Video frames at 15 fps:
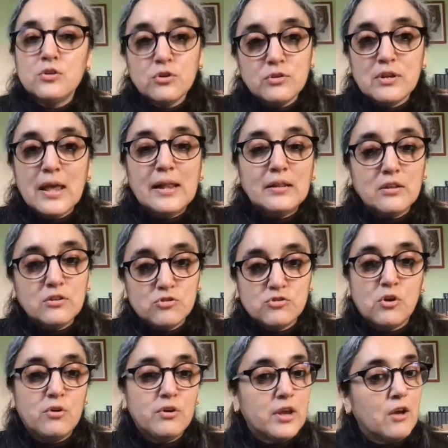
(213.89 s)
to tell the
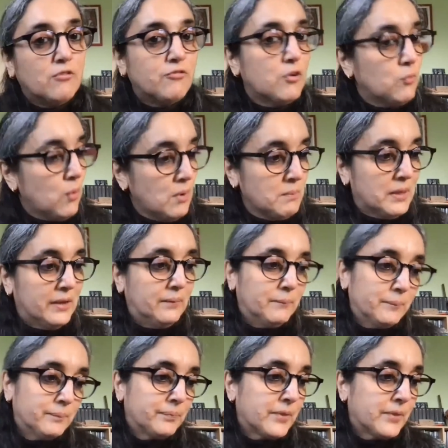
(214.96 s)
story of a woman.